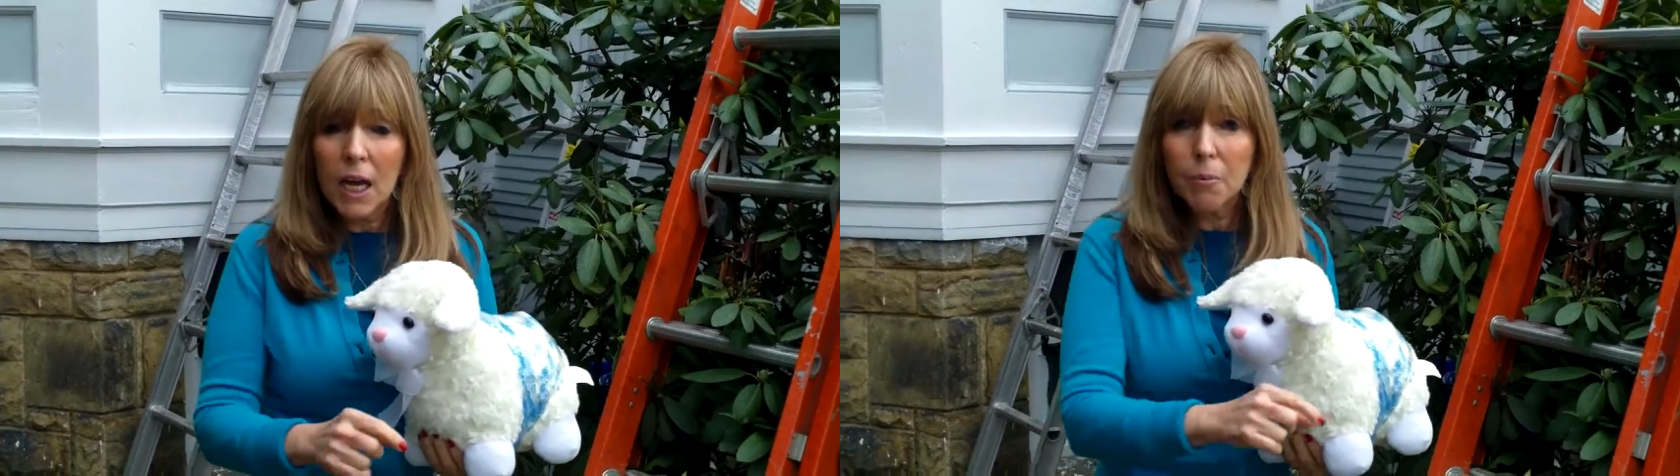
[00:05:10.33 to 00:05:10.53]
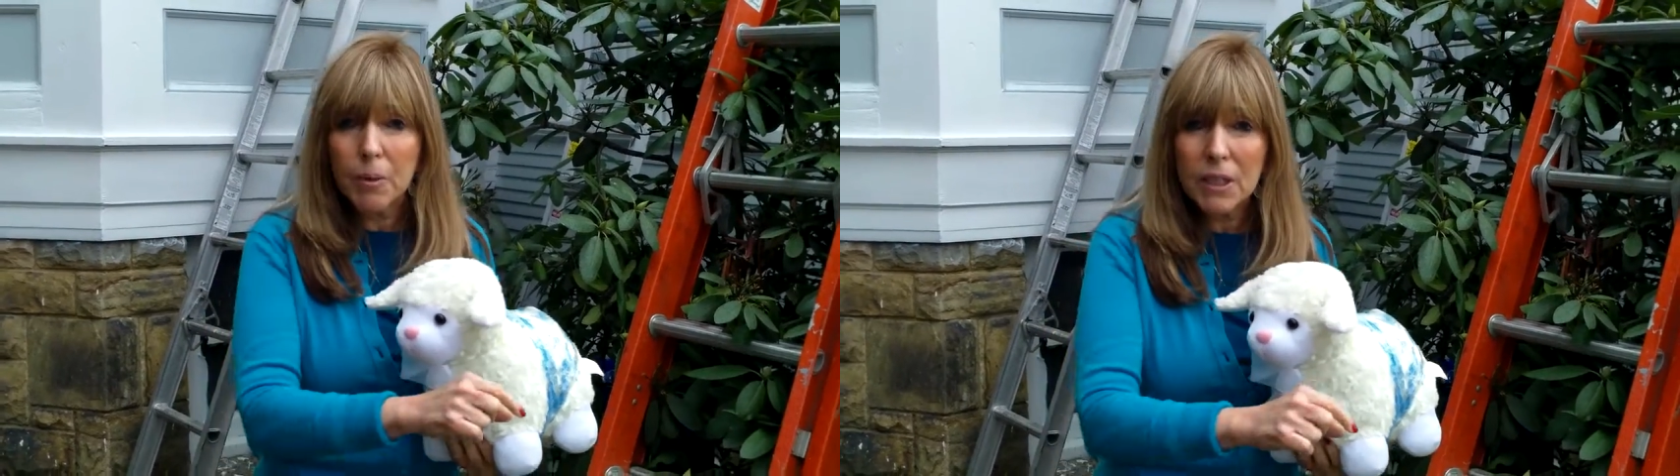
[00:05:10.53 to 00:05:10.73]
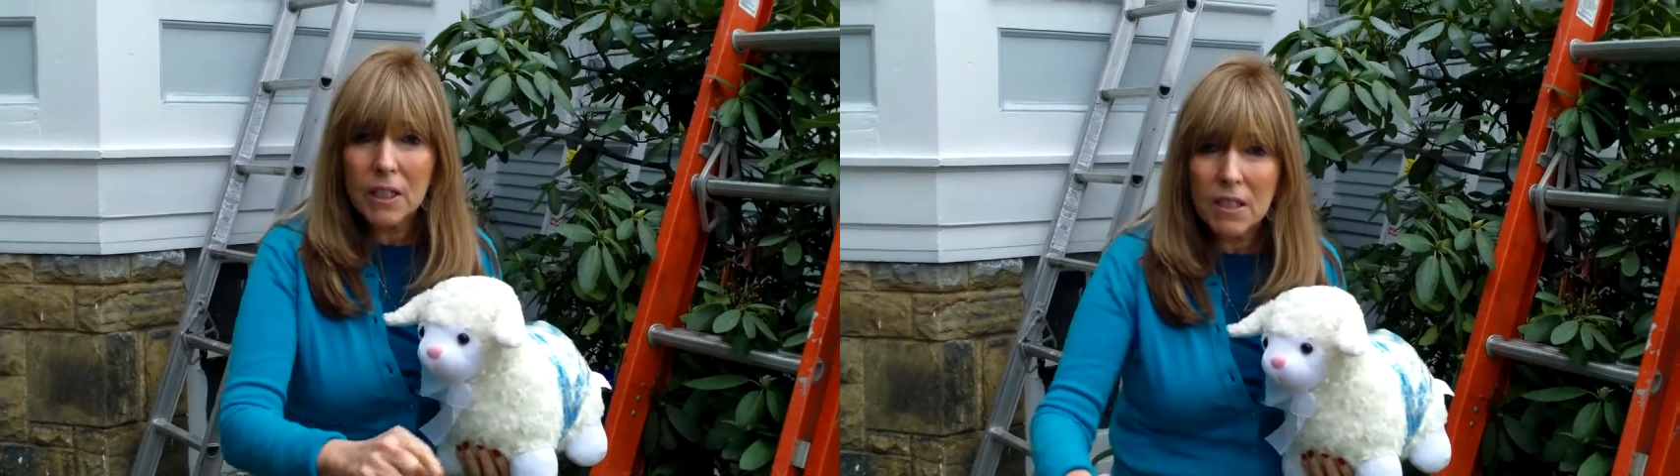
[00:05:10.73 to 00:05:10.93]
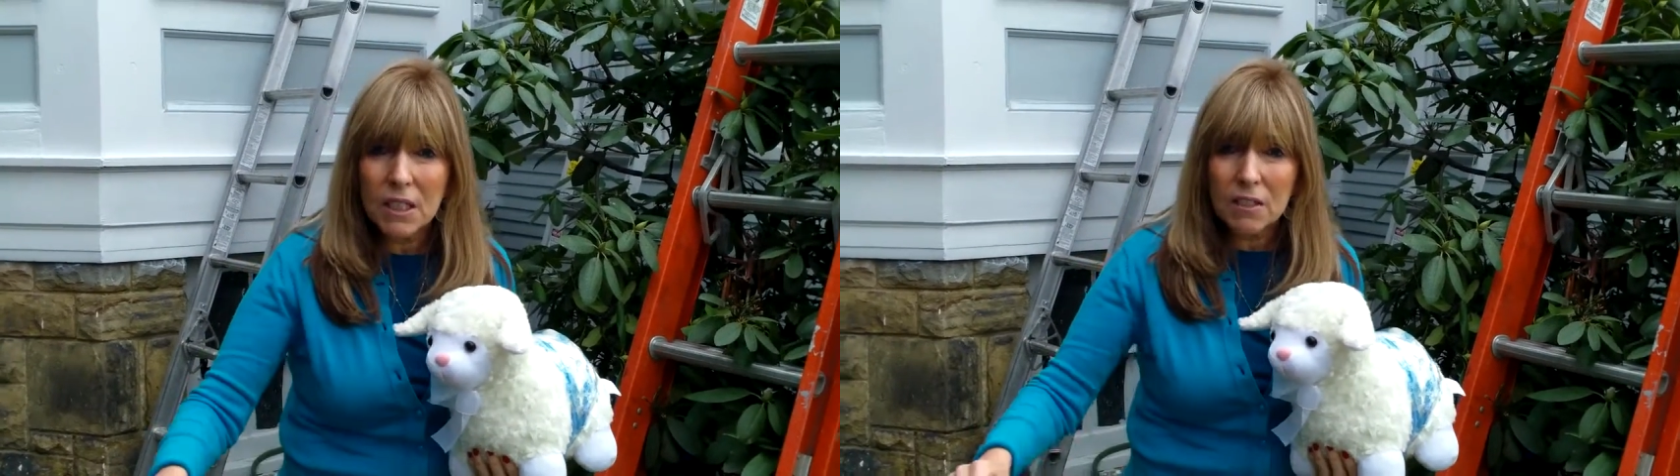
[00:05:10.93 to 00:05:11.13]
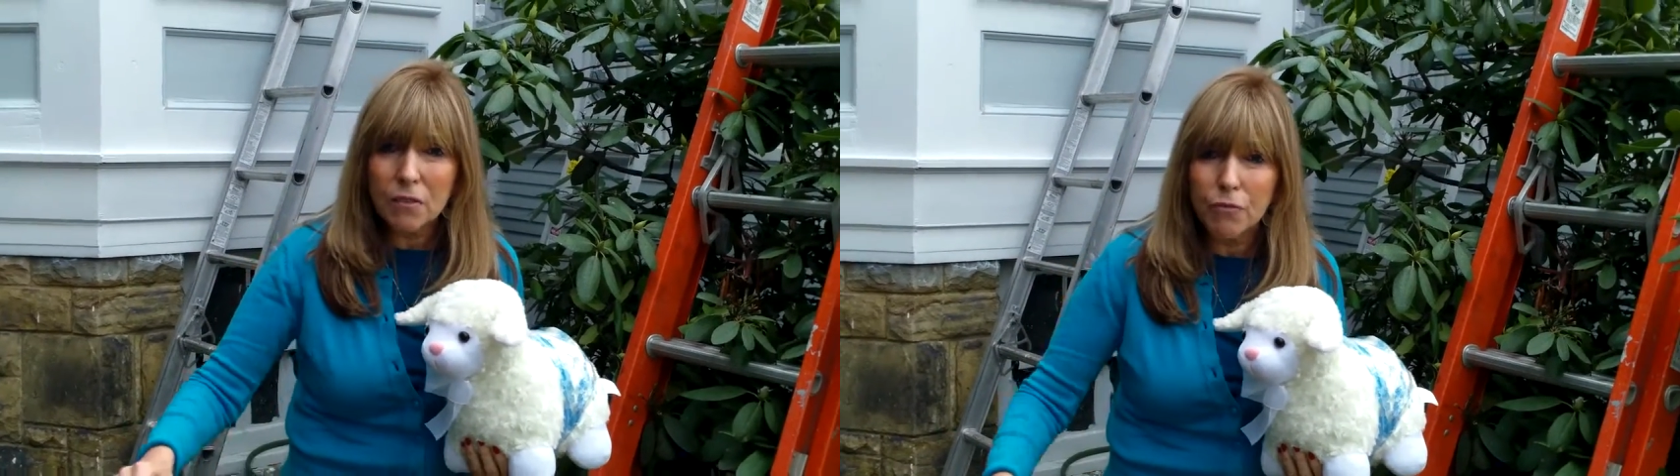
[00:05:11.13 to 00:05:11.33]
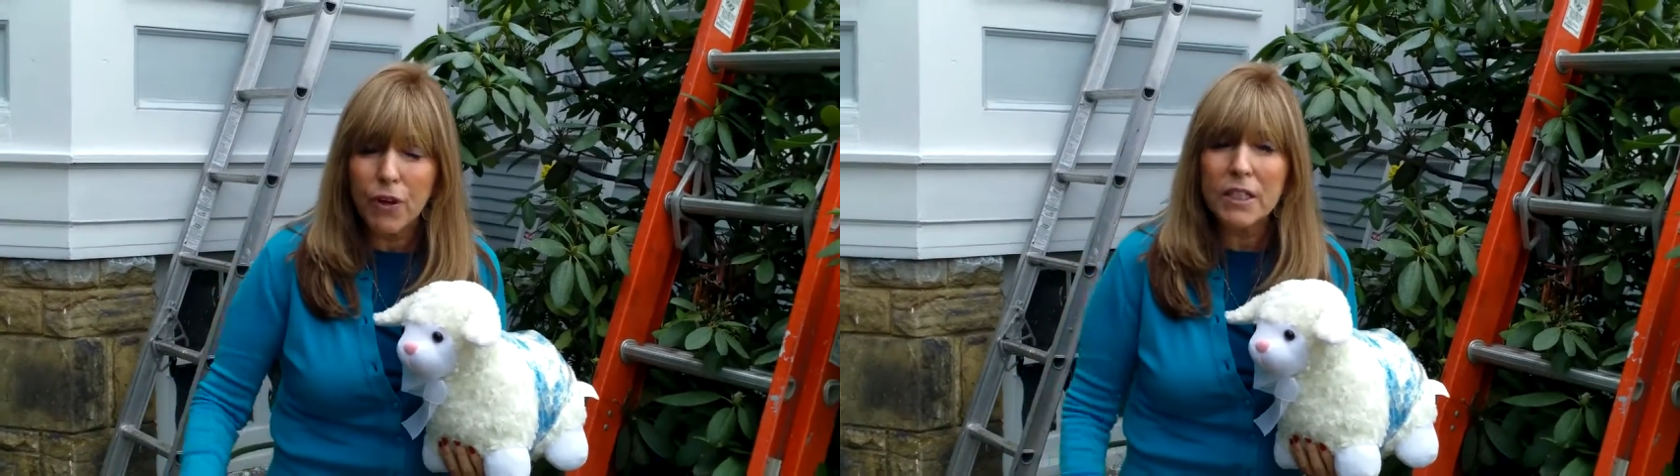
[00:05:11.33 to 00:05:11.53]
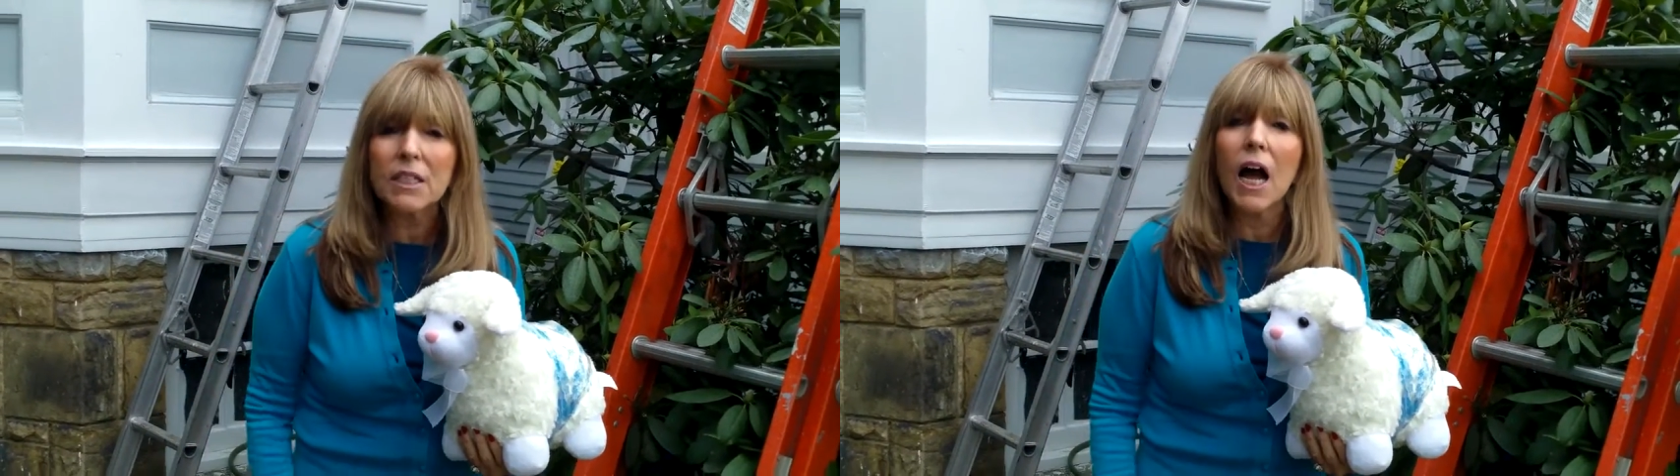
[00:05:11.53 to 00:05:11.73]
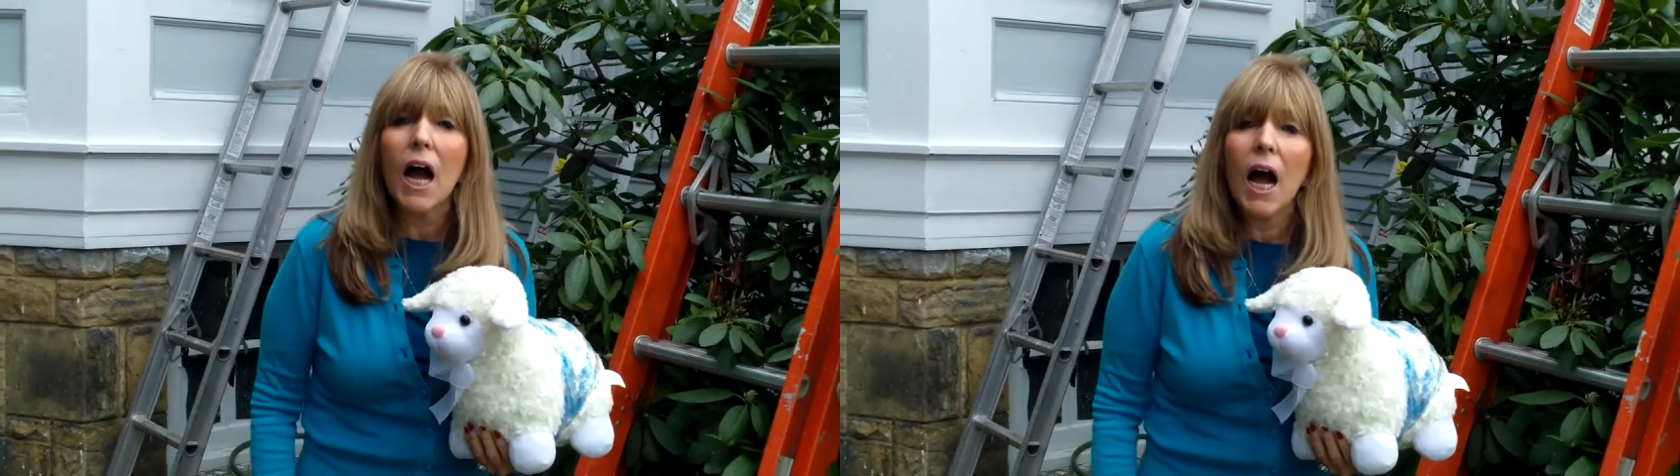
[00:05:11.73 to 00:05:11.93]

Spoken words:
He put little sticks in front,